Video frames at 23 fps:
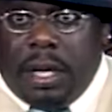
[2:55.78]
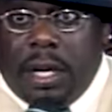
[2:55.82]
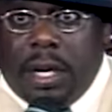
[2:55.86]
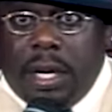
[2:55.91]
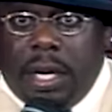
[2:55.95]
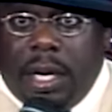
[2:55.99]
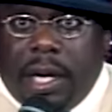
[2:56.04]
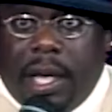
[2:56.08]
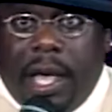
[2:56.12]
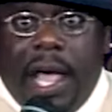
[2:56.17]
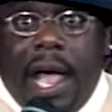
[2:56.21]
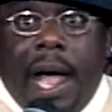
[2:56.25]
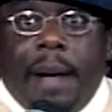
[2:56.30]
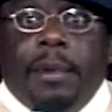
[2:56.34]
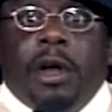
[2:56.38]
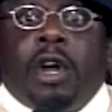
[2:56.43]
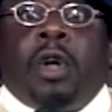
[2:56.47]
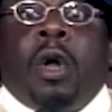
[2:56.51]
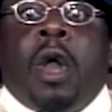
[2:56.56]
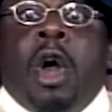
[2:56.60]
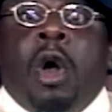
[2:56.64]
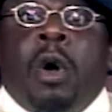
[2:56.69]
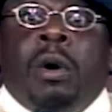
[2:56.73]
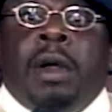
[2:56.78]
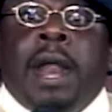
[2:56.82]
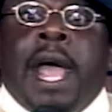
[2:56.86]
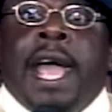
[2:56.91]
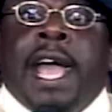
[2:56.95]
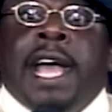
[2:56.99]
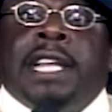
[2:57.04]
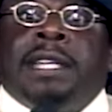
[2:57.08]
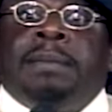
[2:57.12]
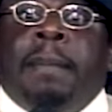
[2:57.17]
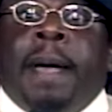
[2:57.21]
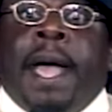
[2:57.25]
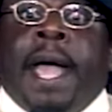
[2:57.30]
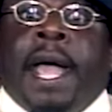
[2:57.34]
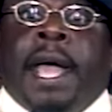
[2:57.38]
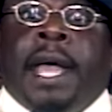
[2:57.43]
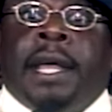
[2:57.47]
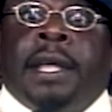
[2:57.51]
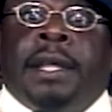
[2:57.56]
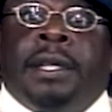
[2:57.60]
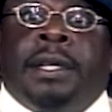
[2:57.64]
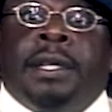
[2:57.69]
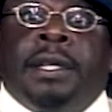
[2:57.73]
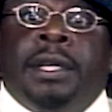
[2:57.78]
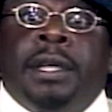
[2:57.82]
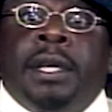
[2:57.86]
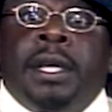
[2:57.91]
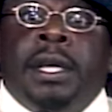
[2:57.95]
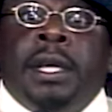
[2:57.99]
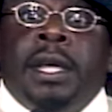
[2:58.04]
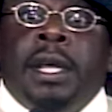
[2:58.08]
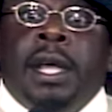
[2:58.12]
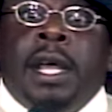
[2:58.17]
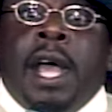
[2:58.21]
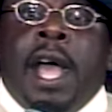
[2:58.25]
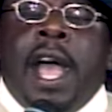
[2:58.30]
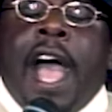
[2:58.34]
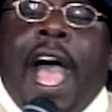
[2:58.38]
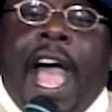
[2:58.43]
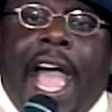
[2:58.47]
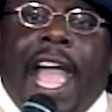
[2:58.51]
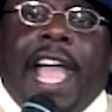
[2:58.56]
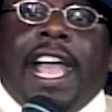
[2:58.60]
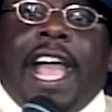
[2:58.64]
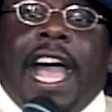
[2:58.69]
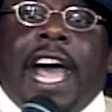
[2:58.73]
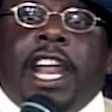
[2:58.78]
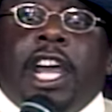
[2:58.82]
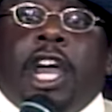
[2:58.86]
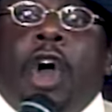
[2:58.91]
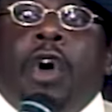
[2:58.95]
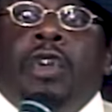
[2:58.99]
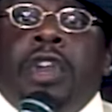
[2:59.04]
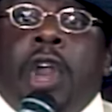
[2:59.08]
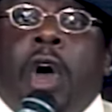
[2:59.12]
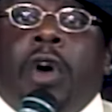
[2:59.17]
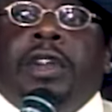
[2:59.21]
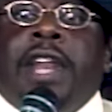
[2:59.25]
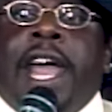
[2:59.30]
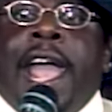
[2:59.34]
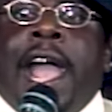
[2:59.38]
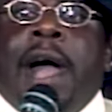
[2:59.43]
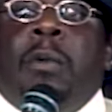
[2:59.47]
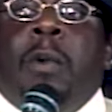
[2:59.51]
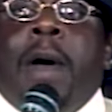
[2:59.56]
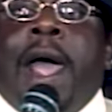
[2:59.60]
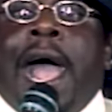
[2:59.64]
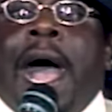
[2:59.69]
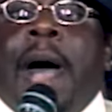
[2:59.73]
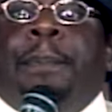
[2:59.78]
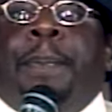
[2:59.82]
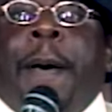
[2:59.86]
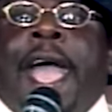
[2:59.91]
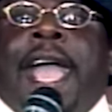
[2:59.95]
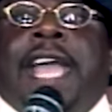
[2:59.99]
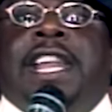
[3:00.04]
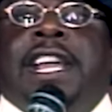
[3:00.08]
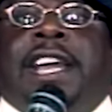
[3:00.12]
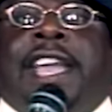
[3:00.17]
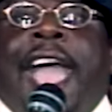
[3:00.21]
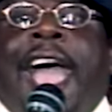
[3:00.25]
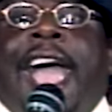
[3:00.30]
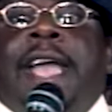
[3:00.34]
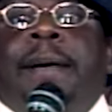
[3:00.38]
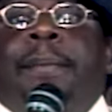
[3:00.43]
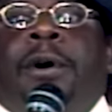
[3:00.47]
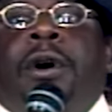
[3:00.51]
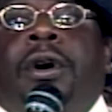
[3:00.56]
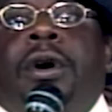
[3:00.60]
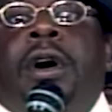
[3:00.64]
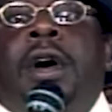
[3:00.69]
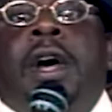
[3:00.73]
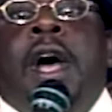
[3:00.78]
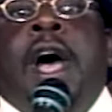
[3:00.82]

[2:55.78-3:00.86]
Look here, I'm a grown-ass man. I ain't gotta go no damn way. I paid the cable.